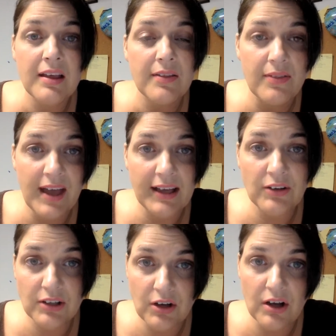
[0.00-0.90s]
That
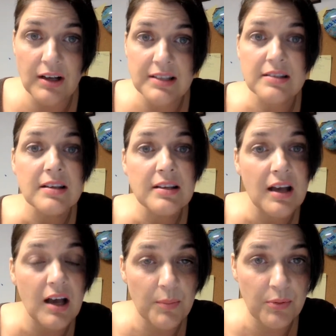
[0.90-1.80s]
could cause
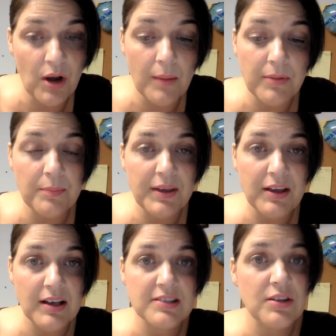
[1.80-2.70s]
a problem
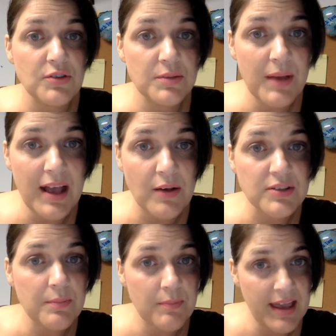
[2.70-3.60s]
because their spouse
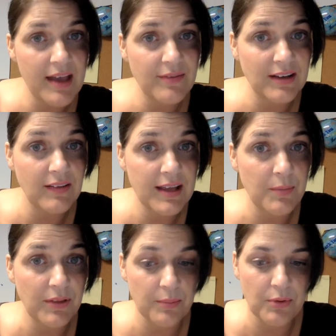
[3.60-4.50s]
may have a claim
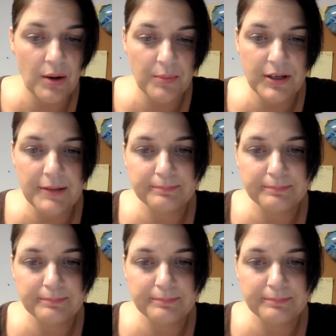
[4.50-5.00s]
on the property.